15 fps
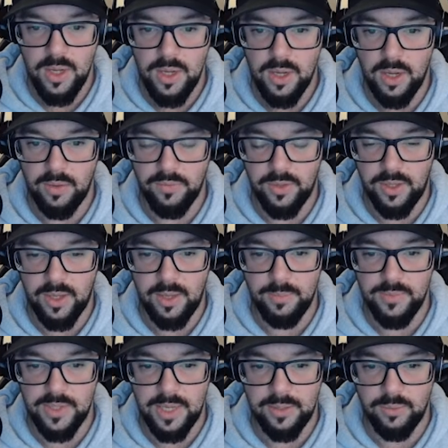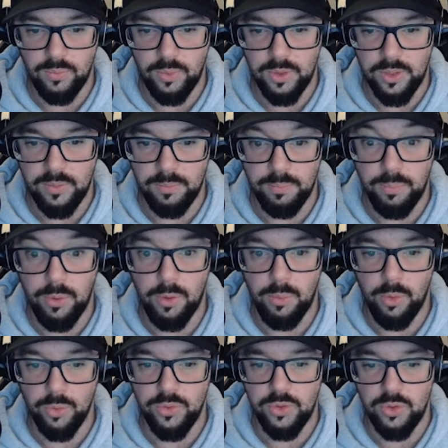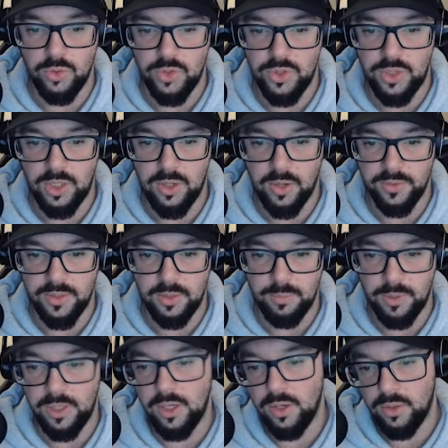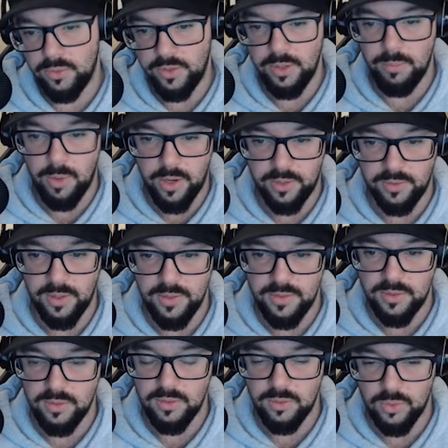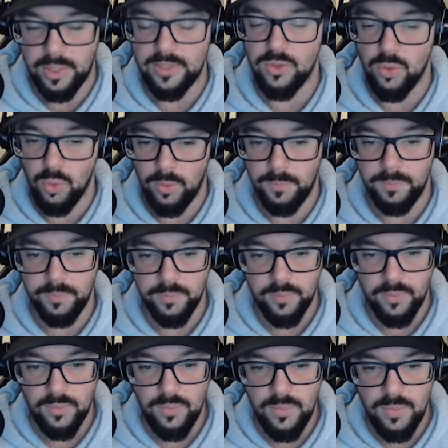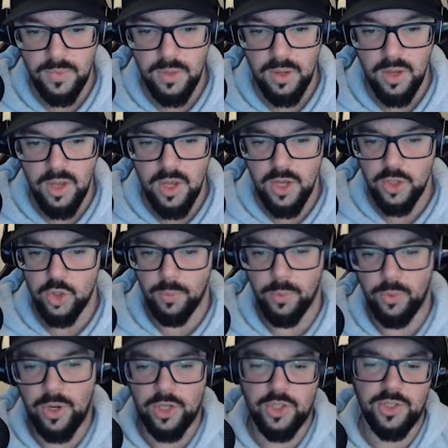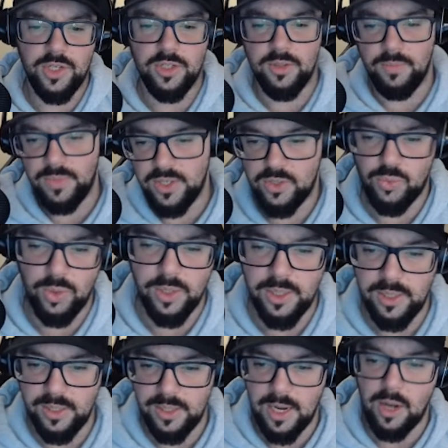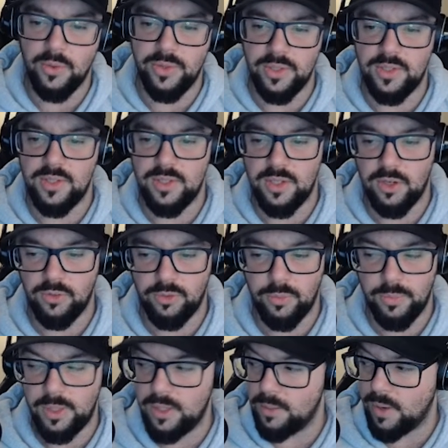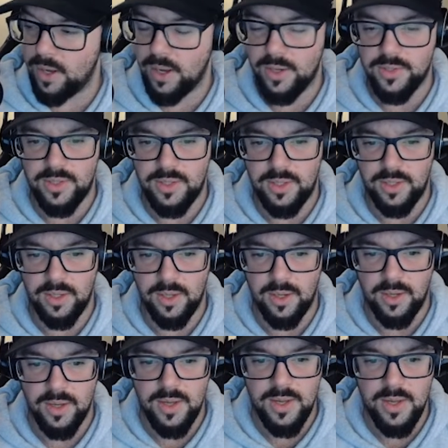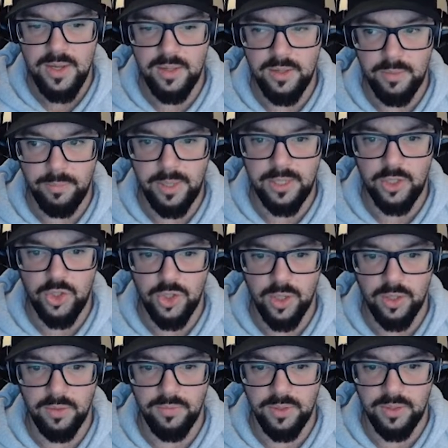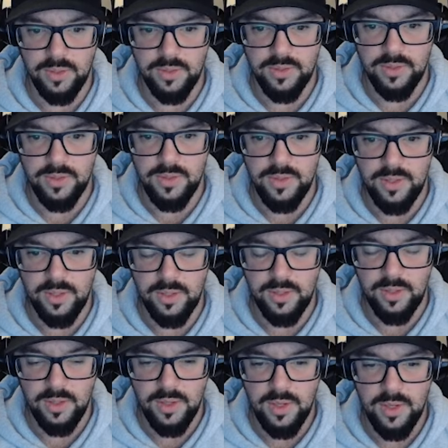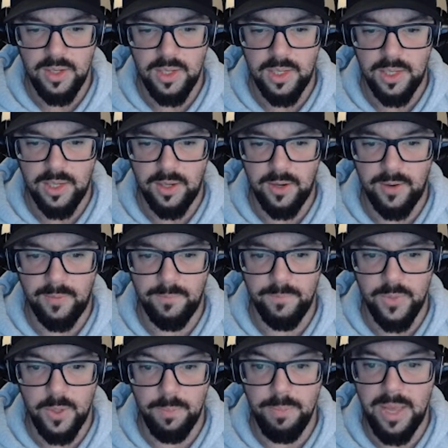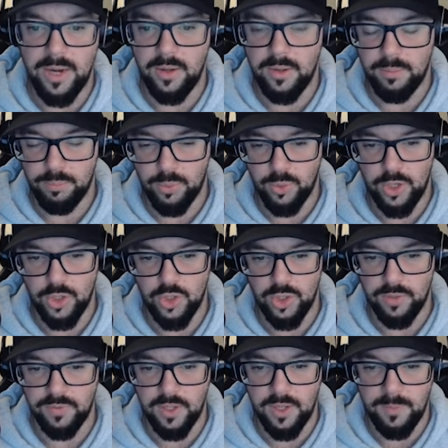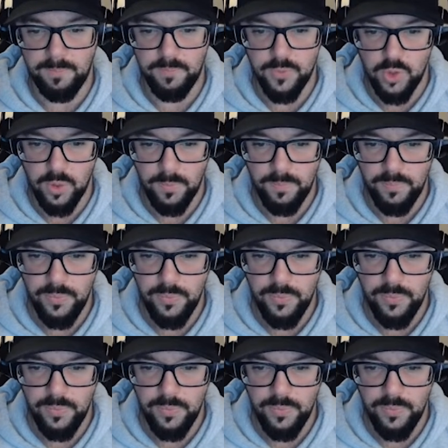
of games that really promote UGC content, but here they monetize it. So that's cool. So progression system. This is here for me, in my eyes, the main chunk of it. This is the meta progression of the game. So